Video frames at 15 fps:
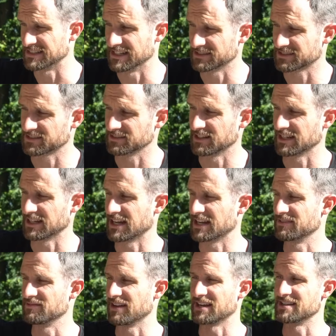disc. Like
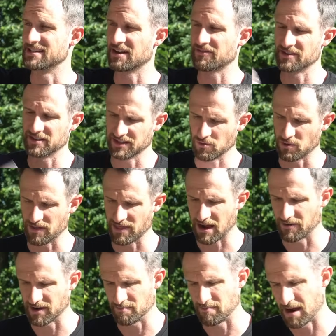I definitely want that
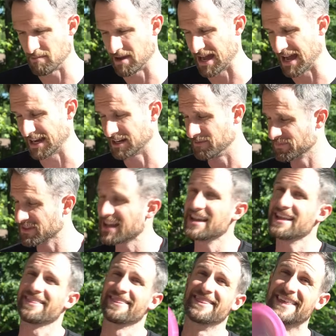one in my bag.
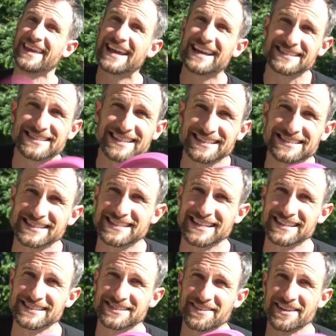This is a
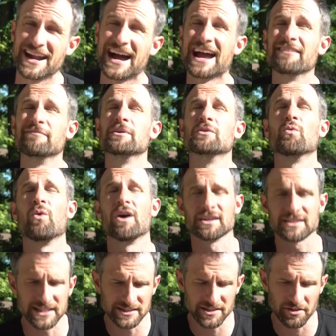disc that I have been
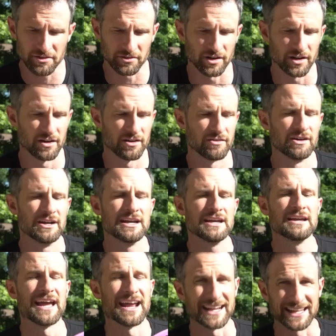wanting to throw,
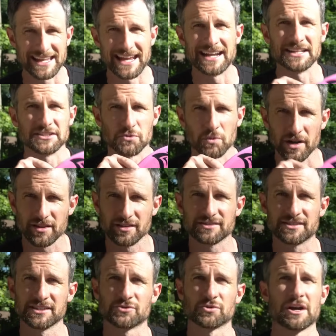and again, it's one of those
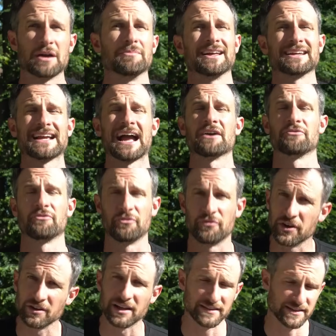discs where I'm like, I
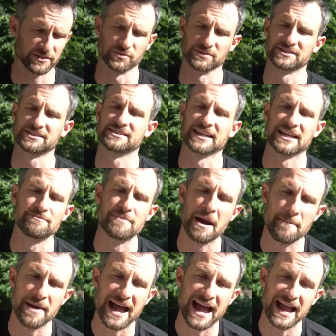feel like this would stick in my
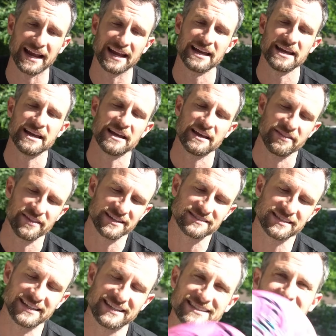bag.
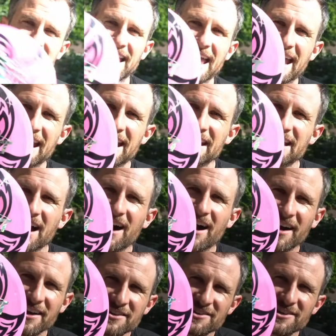This is a
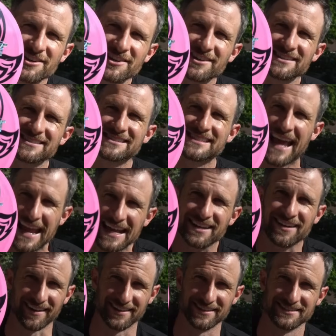
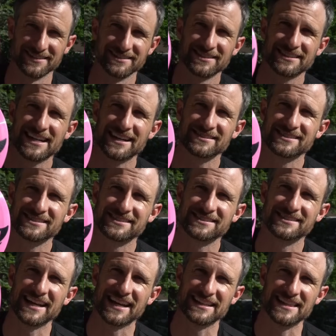Undertaker. Look how
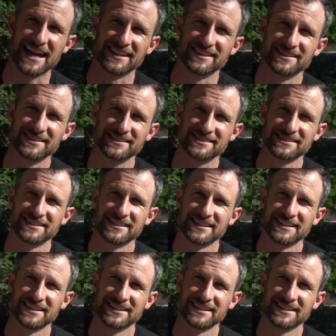sick that looks.